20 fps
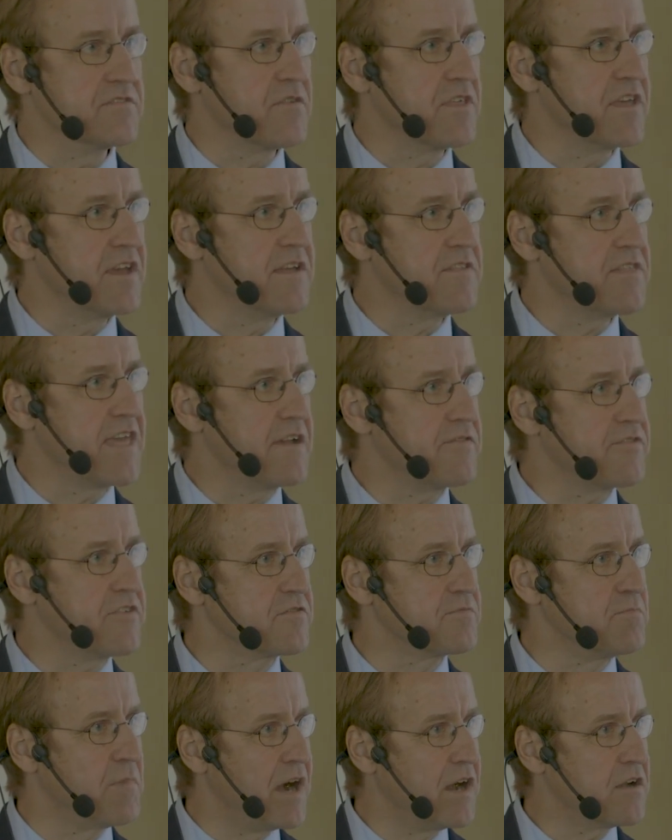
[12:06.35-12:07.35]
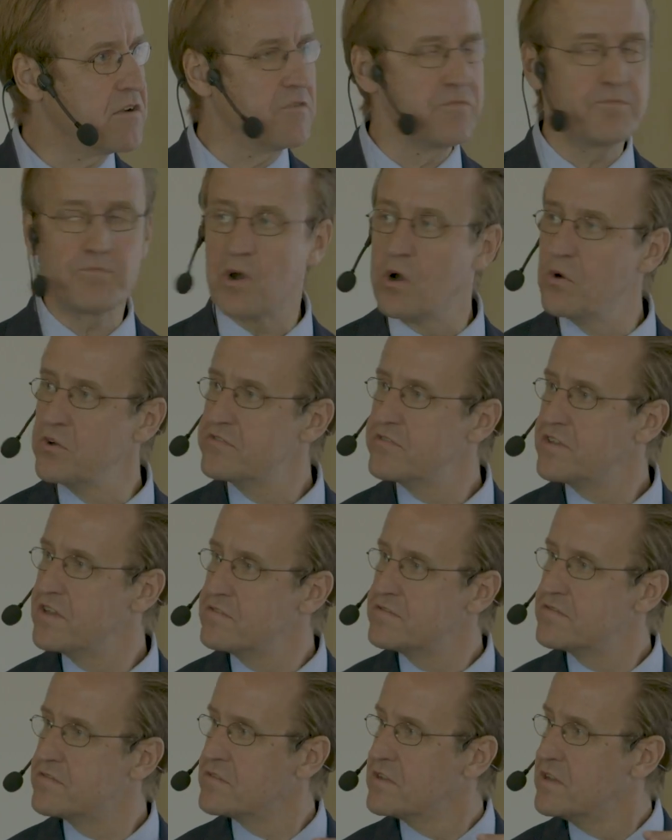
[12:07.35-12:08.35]
So they have this Markov
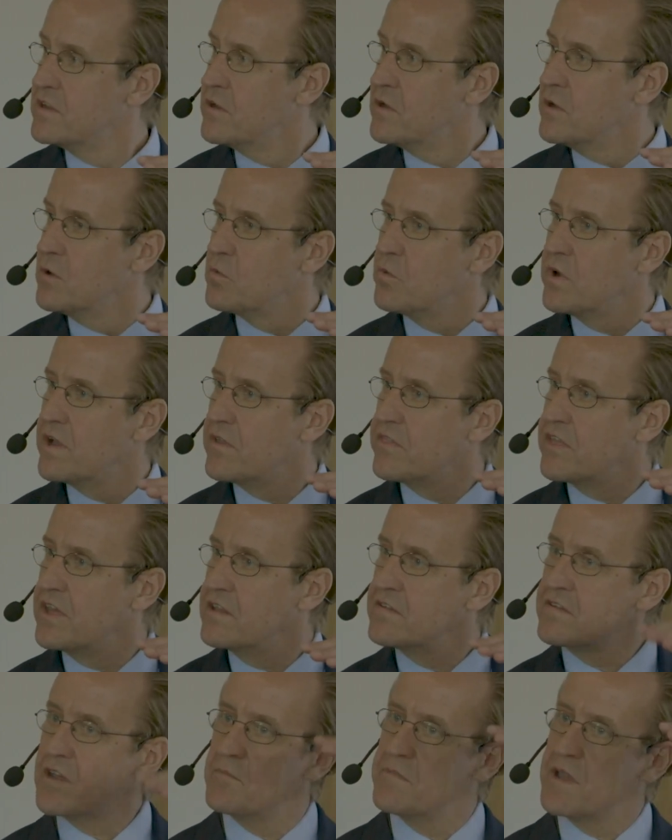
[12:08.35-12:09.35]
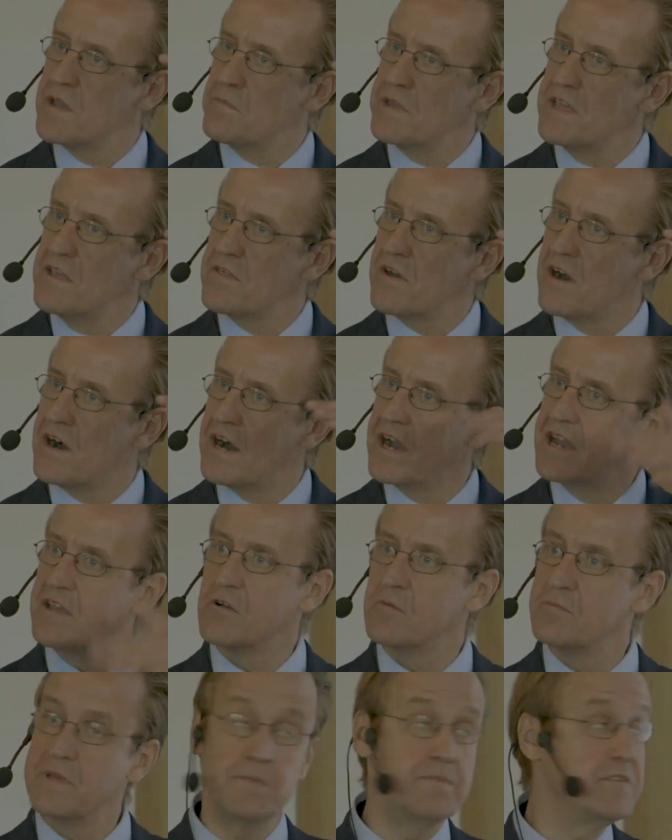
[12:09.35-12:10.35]
process where the income may be either high
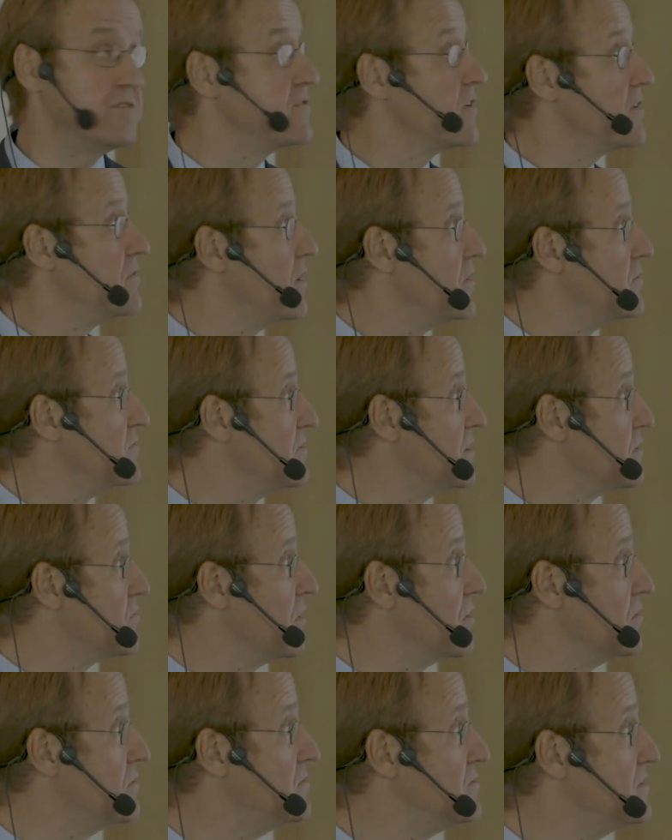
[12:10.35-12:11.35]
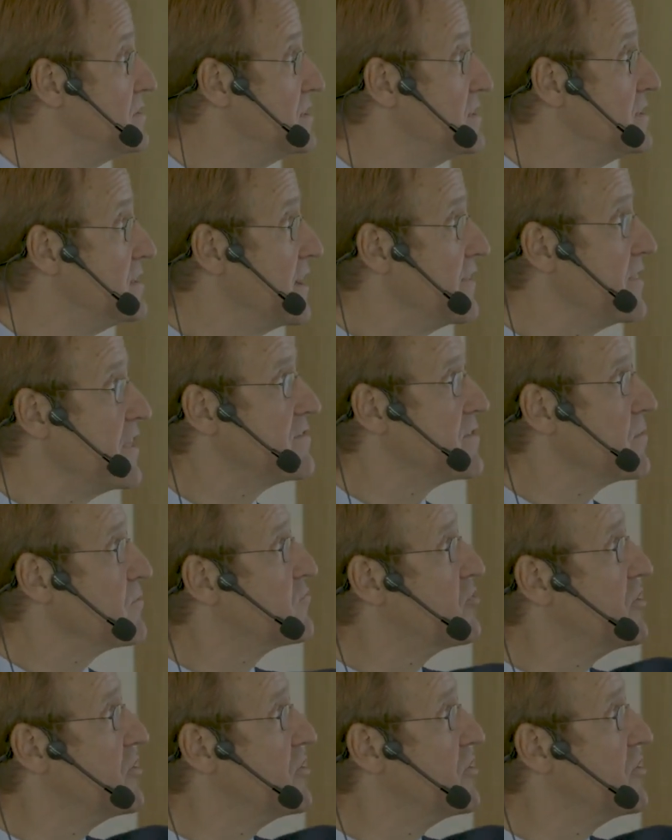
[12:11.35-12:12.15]
or maybe zero. And there's some